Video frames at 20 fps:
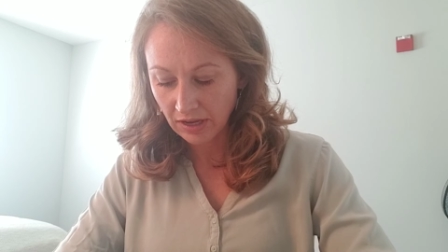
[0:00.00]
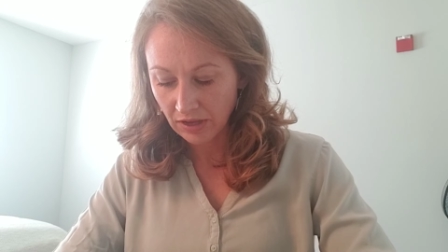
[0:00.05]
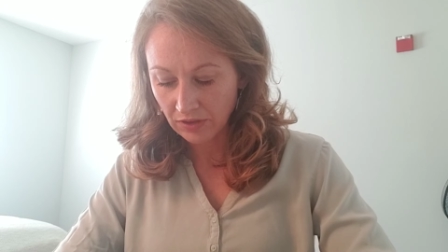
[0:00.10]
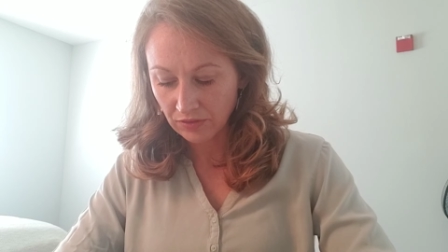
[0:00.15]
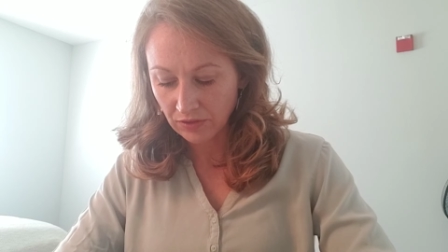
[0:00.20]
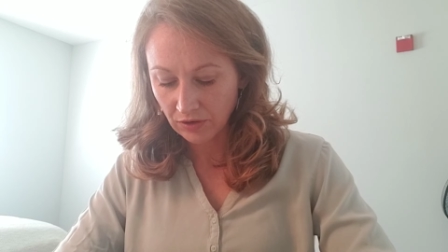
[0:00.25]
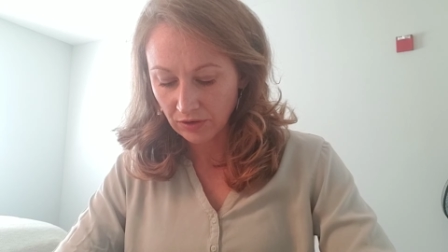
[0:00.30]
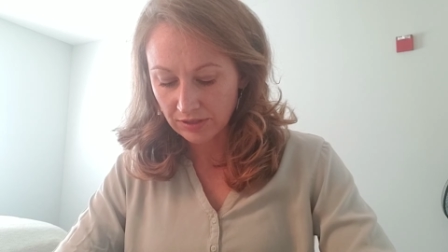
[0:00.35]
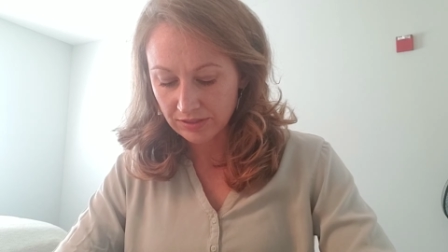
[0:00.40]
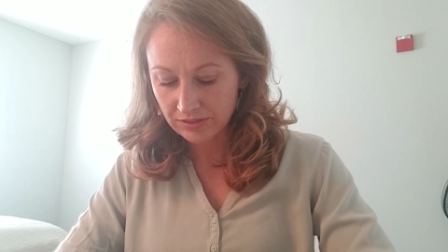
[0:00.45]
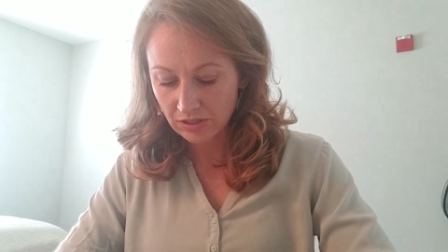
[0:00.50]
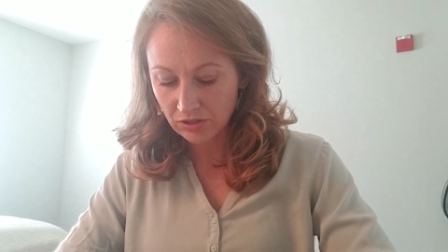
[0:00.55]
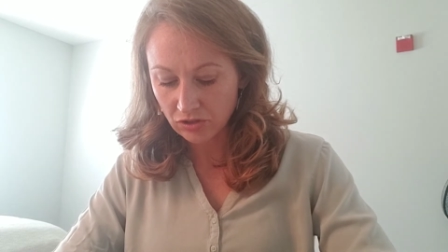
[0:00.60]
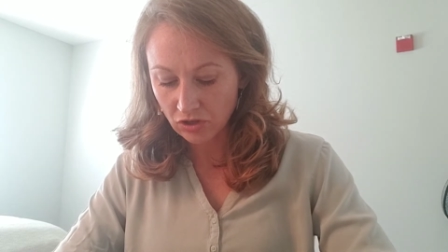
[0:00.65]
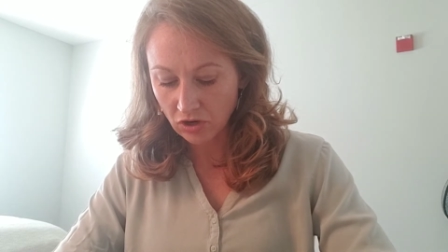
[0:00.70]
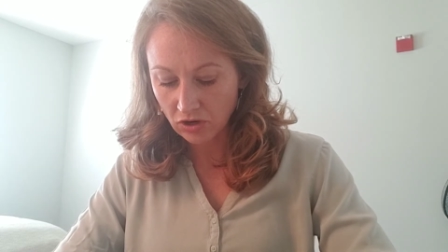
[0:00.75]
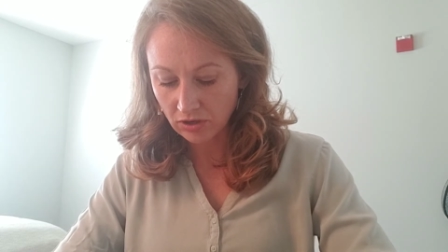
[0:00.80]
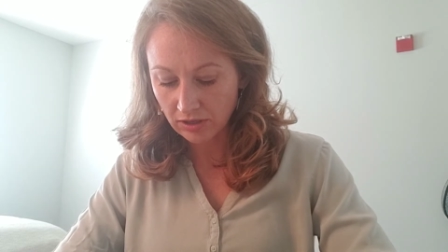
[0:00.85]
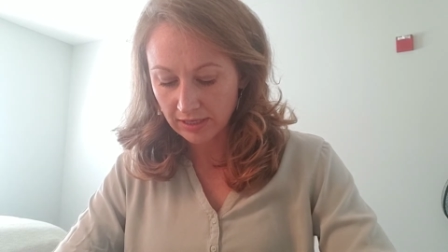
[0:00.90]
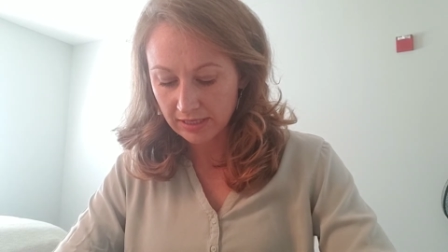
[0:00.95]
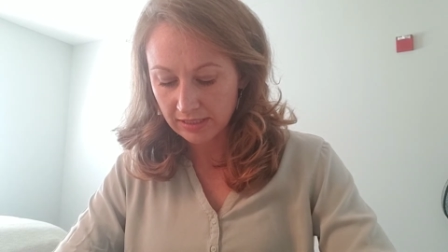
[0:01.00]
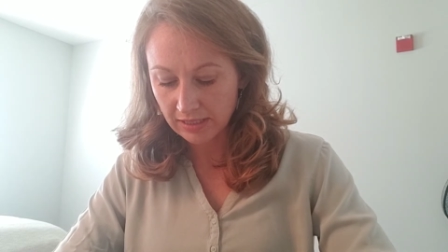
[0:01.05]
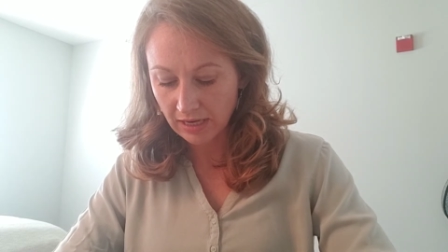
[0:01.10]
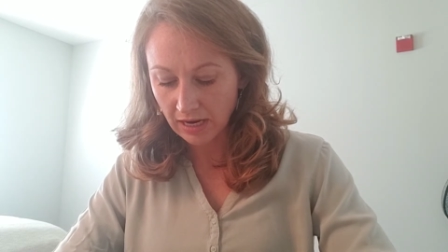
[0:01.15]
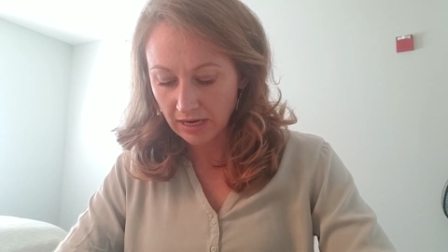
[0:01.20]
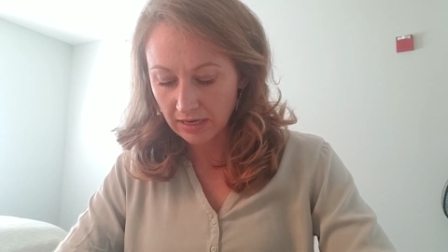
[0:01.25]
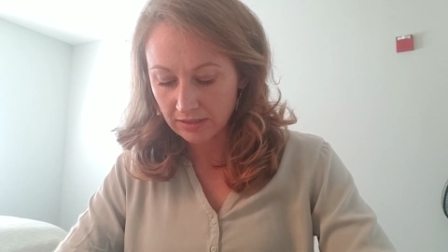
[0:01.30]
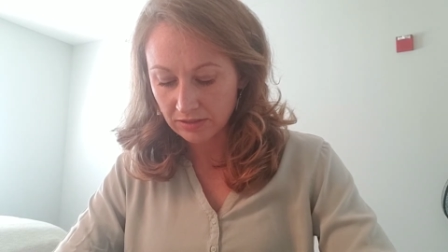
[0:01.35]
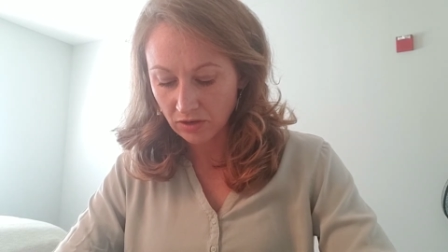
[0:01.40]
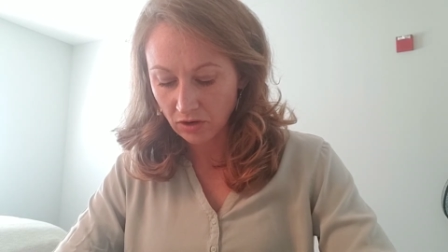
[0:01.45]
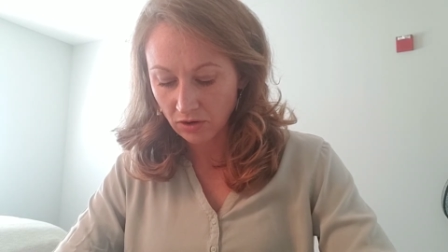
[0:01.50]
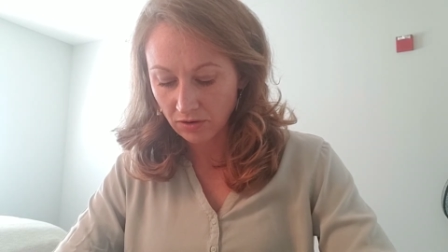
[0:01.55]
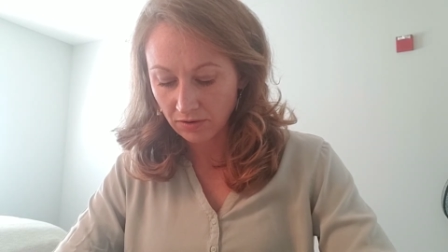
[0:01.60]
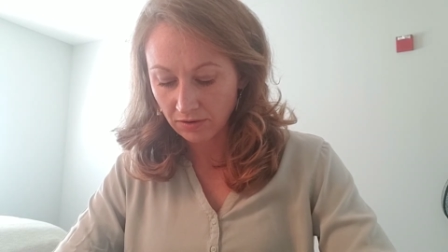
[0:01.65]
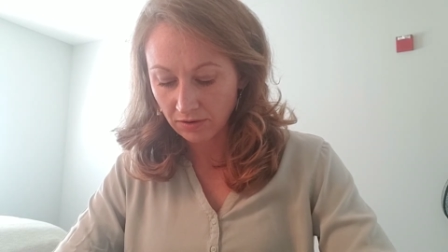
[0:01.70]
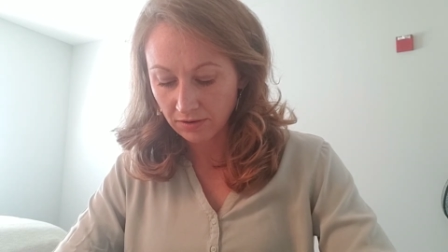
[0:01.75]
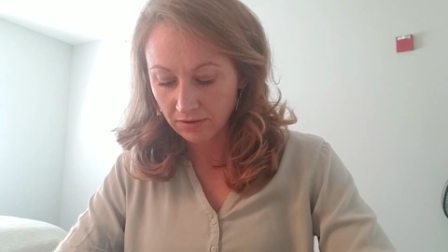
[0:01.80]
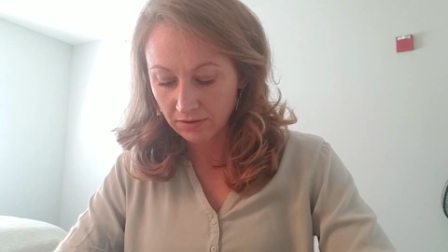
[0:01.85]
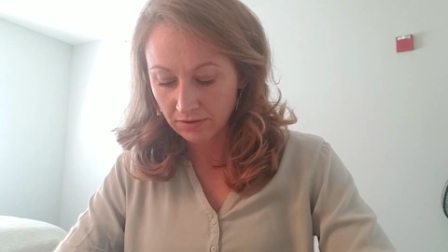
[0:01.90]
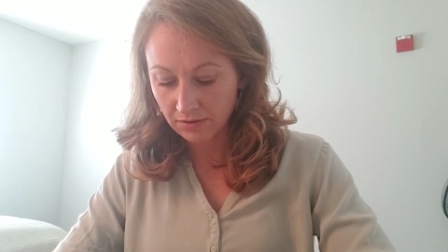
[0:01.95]
There is a dog. His eyes are
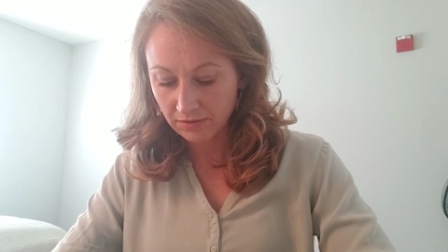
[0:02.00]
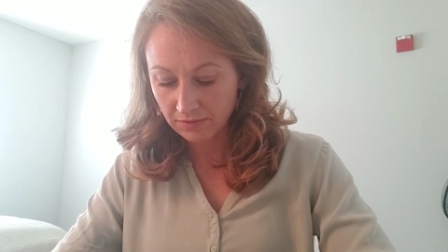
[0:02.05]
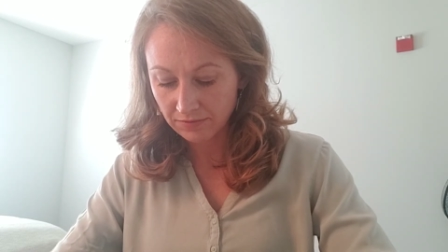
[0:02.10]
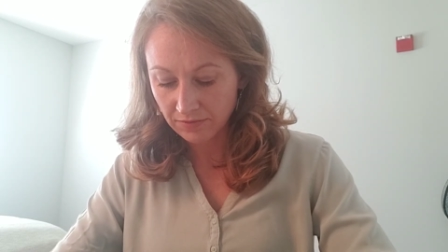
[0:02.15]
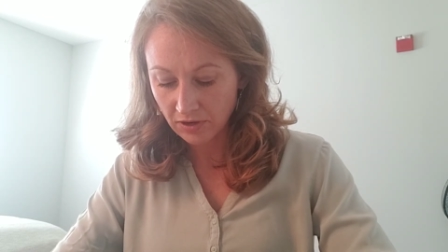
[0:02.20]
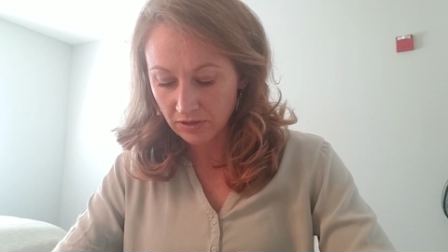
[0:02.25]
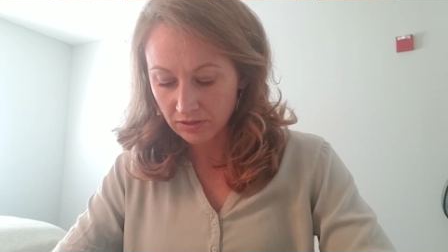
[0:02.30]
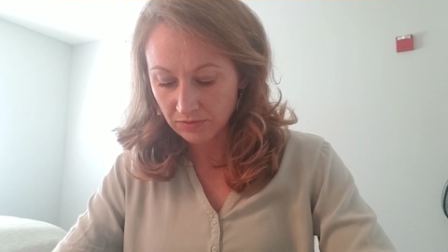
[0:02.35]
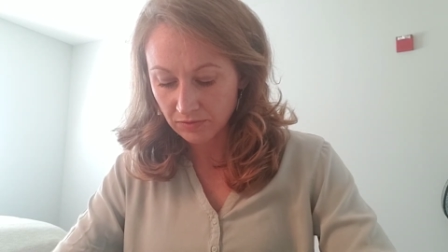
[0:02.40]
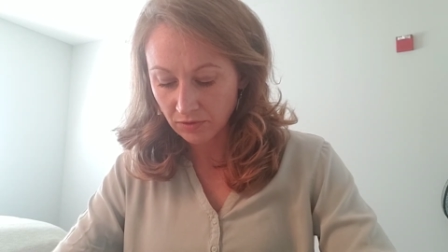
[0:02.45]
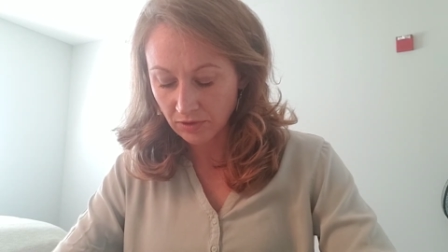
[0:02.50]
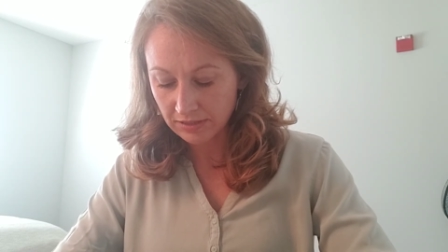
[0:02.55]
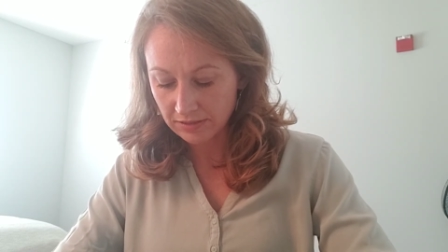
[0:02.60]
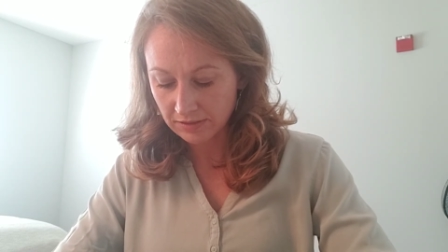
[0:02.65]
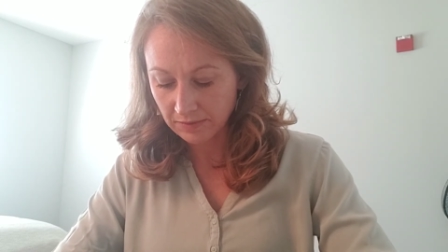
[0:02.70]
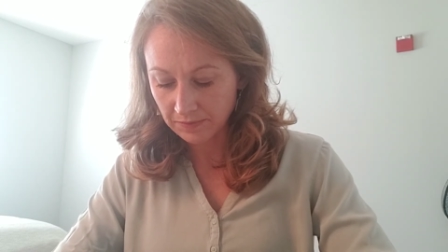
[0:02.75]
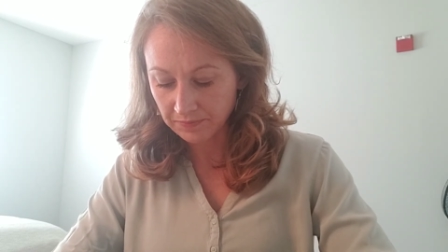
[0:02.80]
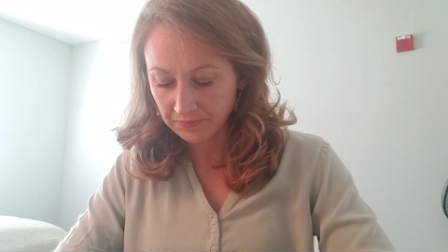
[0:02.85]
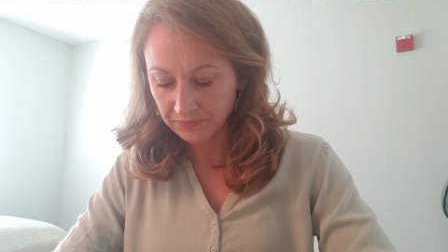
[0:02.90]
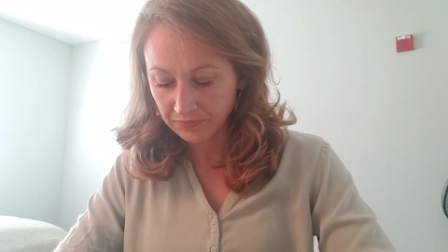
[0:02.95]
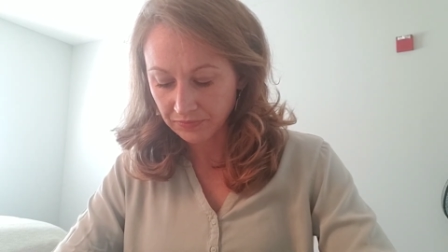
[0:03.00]
phosphorescent.